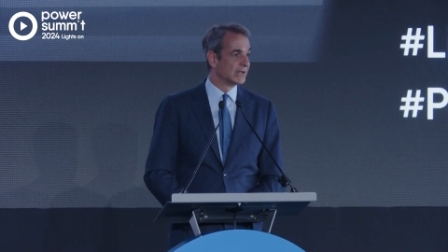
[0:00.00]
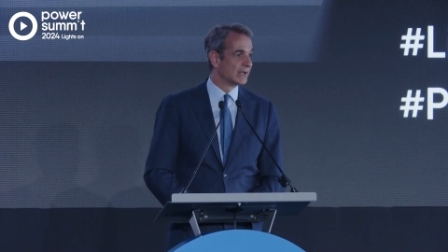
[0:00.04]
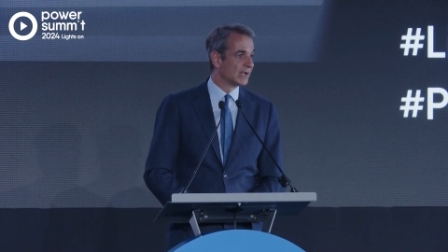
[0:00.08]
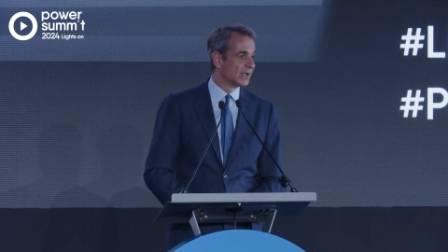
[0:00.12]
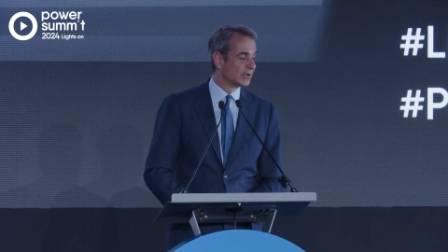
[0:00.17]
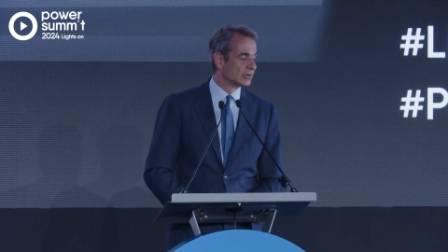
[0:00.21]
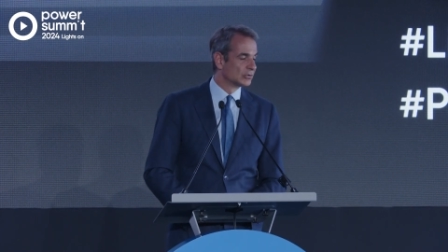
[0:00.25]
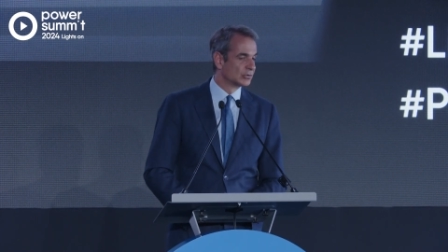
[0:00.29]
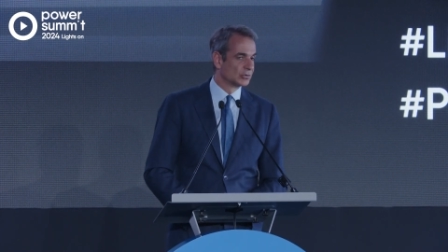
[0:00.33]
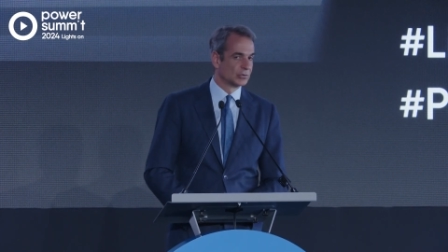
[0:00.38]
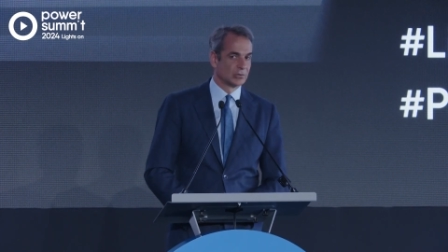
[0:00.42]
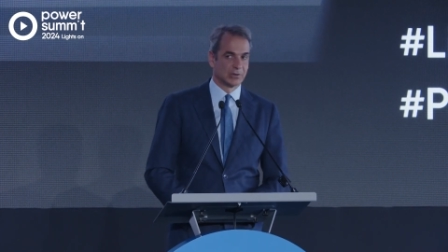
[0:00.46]

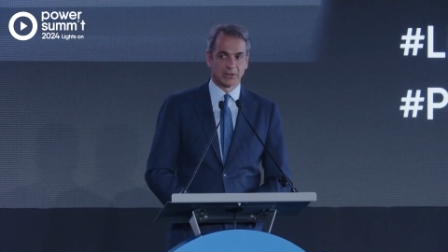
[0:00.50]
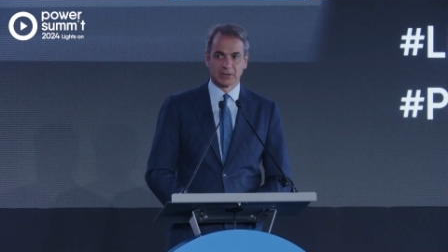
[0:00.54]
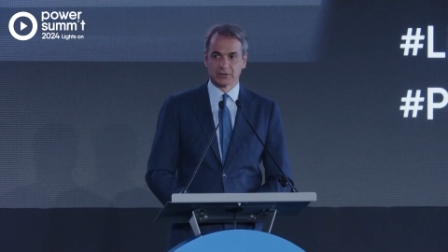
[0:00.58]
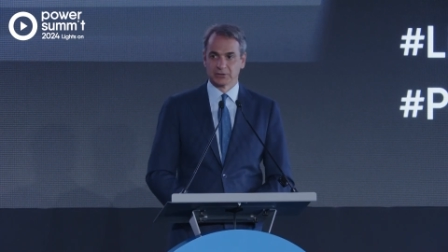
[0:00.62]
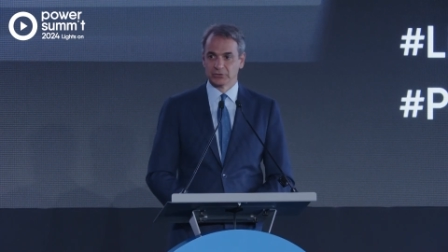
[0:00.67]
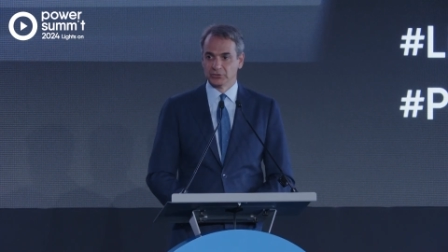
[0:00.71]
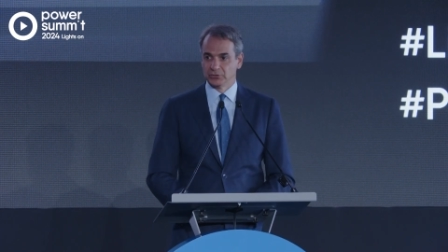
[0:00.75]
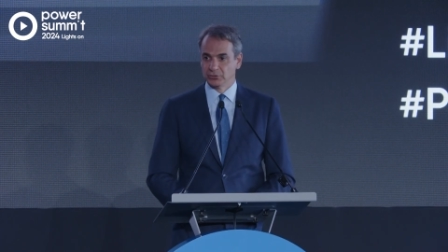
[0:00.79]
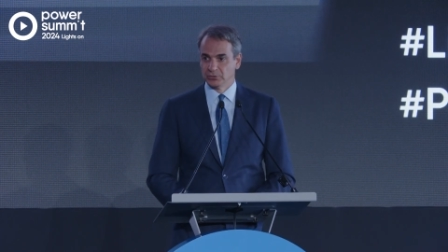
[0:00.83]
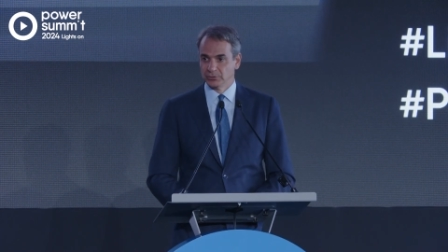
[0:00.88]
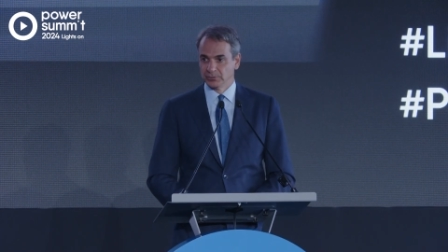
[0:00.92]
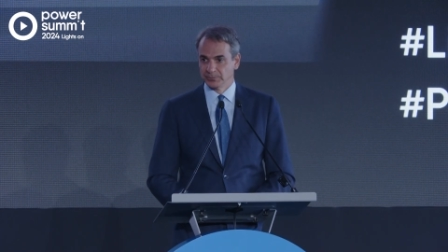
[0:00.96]
under
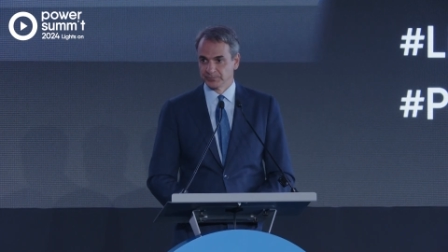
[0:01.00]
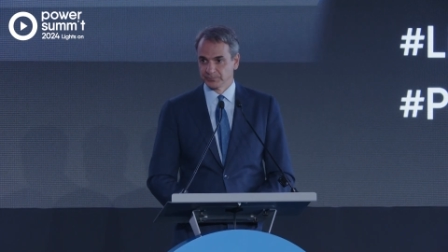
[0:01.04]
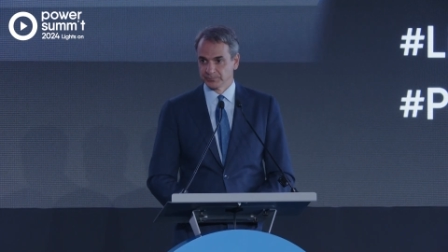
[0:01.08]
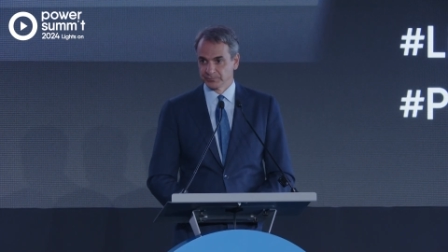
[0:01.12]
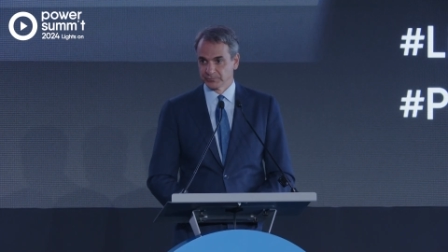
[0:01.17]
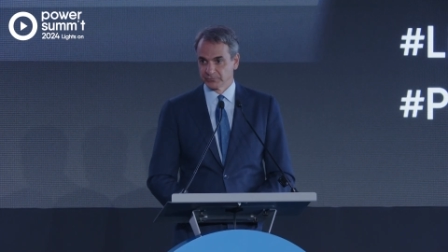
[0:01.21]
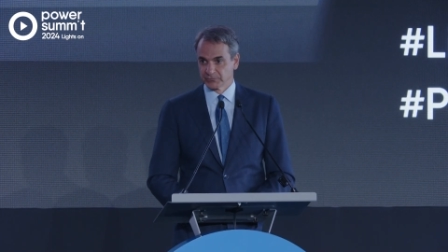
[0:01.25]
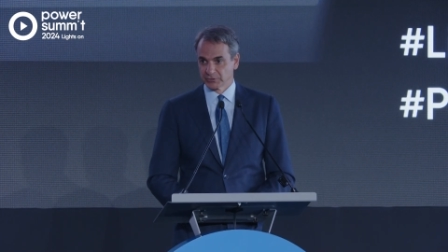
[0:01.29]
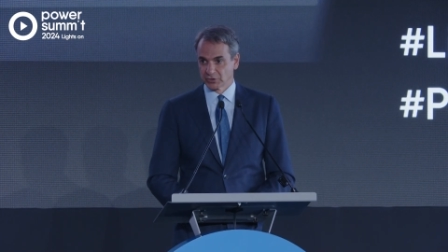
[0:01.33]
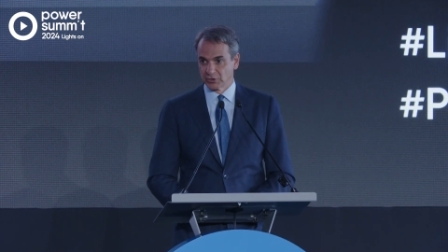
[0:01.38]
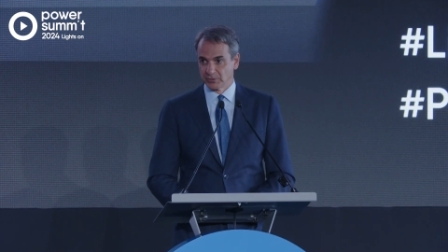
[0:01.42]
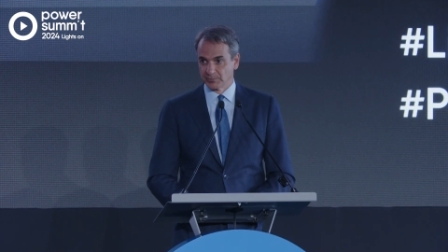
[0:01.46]
undue
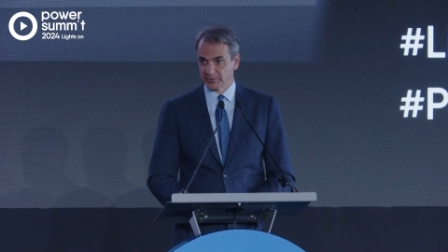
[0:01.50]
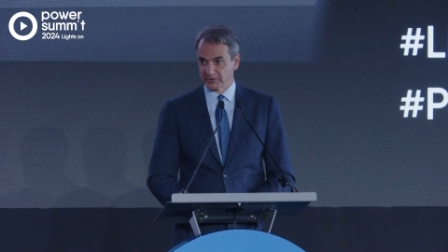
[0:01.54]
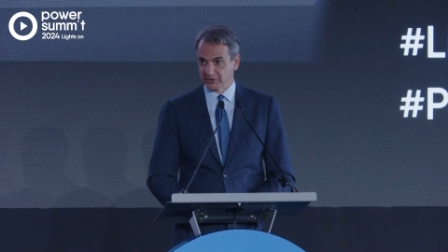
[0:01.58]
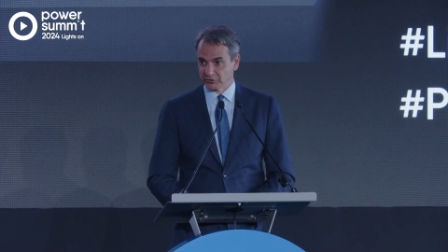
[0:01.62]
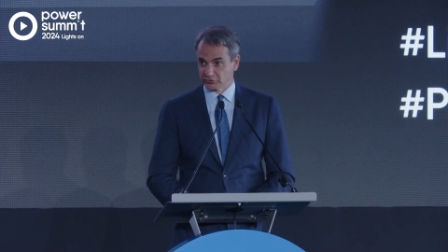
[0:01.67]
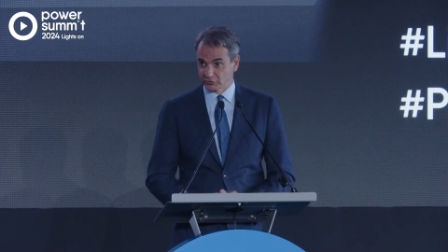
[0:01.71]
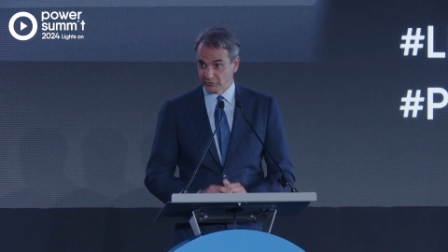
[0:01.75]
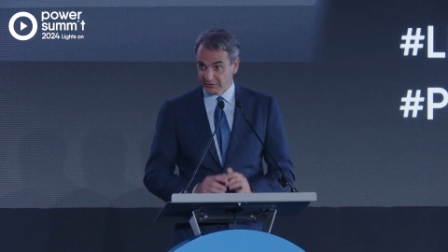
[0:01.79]
competition.